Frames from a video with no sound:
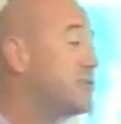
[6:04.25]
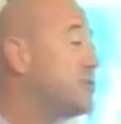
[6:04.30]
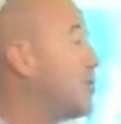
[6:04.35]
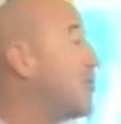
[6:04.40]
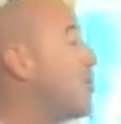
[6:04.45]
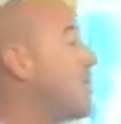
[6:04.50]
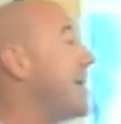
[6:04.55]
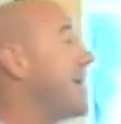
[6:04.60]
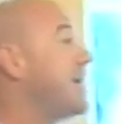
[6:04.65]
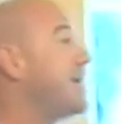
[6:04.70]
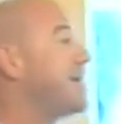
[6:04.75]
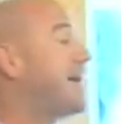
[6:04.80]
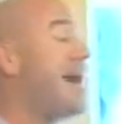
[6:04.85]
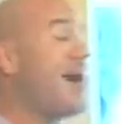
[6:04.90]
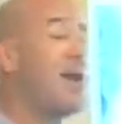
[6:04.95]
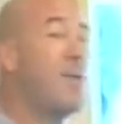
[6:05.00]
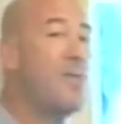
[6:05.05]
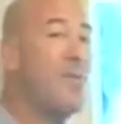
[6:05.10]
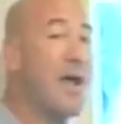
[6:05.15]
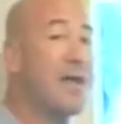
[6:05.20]
So
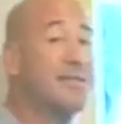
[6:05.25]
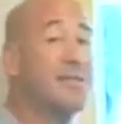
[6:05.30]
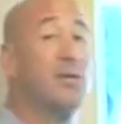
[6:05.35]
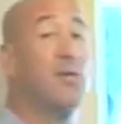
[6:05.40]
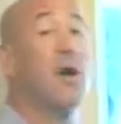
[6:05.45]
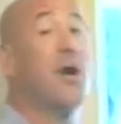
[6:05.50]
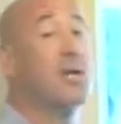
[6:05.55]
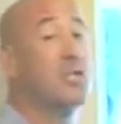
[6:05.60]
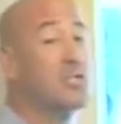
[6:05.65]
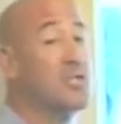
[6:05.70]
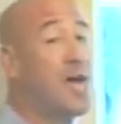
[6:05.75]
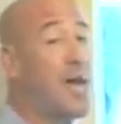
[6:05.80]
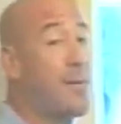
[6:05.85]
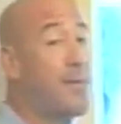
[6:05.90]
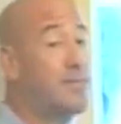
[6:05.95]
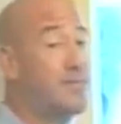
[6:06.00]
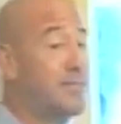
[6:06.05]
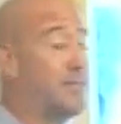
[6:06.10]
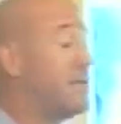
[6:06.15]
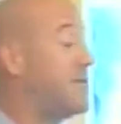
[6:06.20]
chiropractic, our
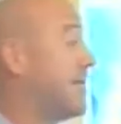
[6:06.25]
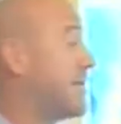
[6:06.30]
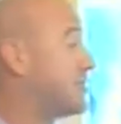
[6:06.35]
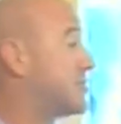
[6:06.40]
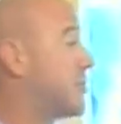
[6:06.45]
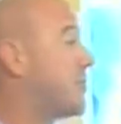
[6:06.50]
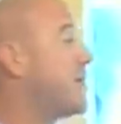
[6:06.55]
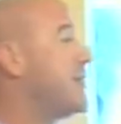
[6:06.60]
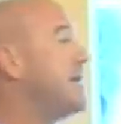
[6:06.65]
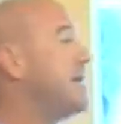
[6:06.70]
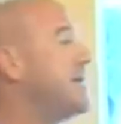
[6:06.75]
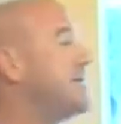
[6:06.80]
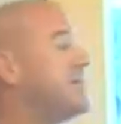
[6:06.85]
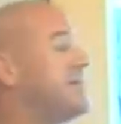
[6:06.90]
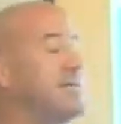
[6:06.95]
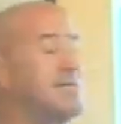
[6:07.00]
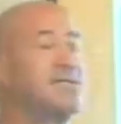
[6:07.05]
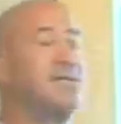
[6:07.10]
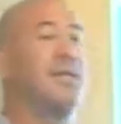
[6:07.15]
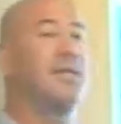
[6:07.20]
job is to do that. So
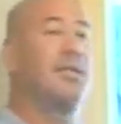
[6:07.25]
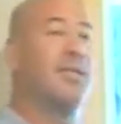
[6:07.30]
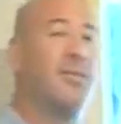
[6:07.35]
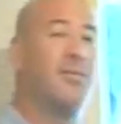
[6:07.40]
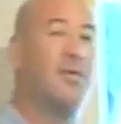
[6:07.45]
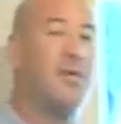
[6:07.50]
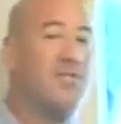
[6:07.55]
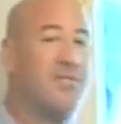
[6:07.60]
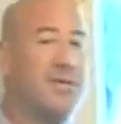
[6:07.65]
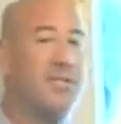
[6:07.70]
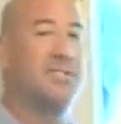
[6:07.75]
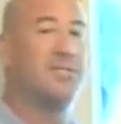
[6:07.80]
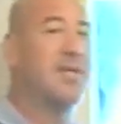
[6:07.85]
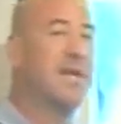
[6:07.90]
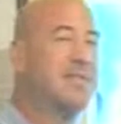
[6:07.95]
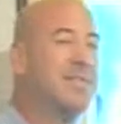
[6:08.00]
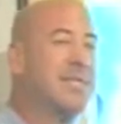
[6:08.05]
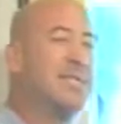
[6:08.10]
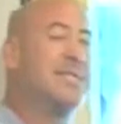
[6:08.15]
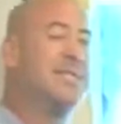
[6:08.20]
just a little bit of
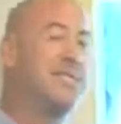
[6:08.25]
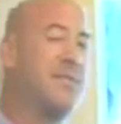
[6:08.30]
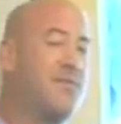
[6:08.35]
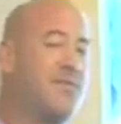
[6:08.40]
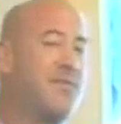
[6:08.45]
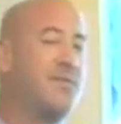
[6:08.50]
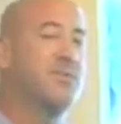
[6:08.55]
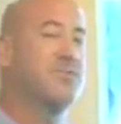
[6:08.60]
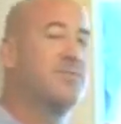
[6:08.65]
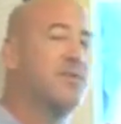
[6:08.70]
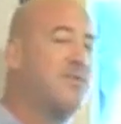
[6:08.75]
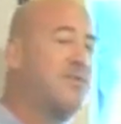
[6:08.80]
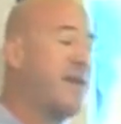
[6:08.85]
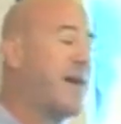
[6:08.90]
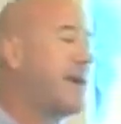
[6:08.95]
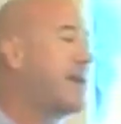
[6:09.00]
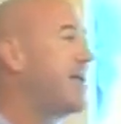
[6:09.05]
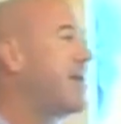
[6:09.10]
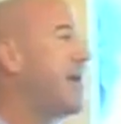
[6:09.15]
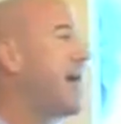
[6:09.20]
insight in the difference of
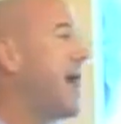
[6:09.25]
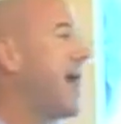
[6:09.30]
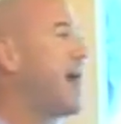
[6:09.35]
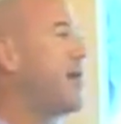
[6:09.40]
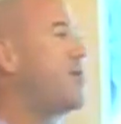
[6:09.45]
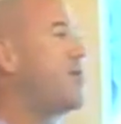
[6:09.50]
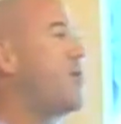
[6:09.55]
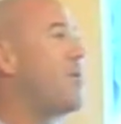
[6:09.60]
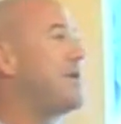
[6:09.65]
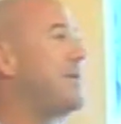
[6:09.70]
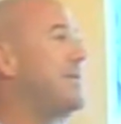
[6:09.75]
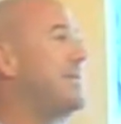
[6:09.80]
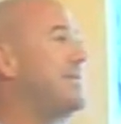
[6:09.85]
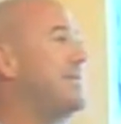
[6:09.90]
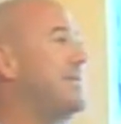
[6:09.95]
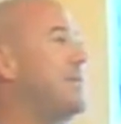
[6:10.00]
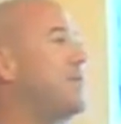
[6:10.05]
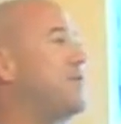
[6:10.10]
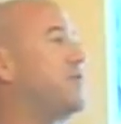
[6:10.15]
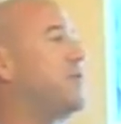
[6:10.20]
that. I don't want
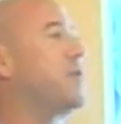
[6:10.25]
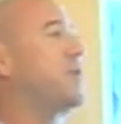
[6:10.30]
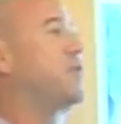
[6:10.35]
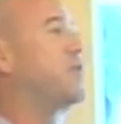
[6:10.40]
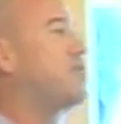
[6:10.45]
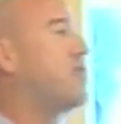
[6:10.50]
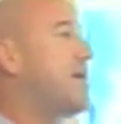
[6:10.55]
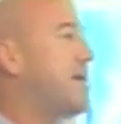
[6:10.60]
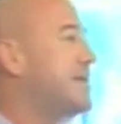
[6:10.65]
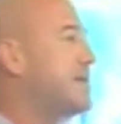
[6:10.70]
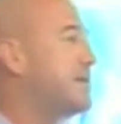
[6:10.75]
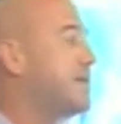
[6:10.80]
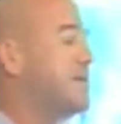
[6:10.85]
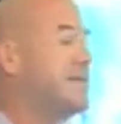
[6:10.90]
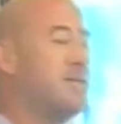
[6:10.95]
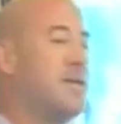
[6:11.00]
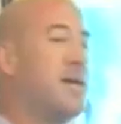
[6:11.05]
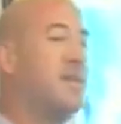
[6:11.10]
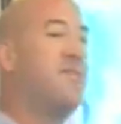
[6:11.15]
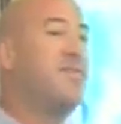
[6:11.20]
to deal with the
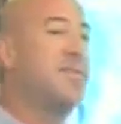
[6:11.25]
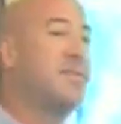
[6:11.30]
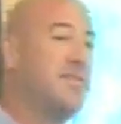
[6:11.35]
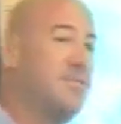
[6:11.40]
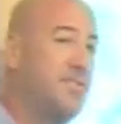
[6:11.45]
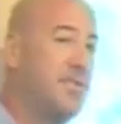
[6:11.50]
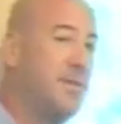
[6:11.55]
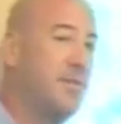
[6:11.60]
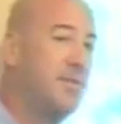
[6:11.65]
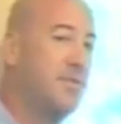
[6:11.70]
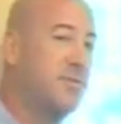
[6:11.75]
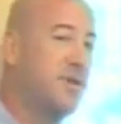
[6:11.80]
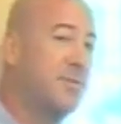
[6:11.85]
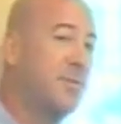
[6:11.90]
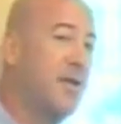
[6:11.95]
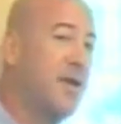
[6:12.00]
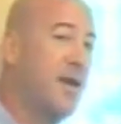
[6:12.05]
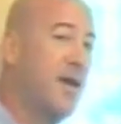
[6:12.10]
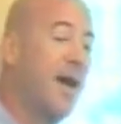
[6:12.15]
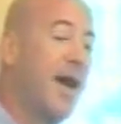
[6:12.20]
crisis of the
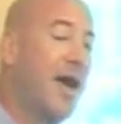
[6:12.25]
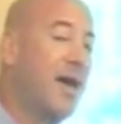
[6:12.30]
symptom.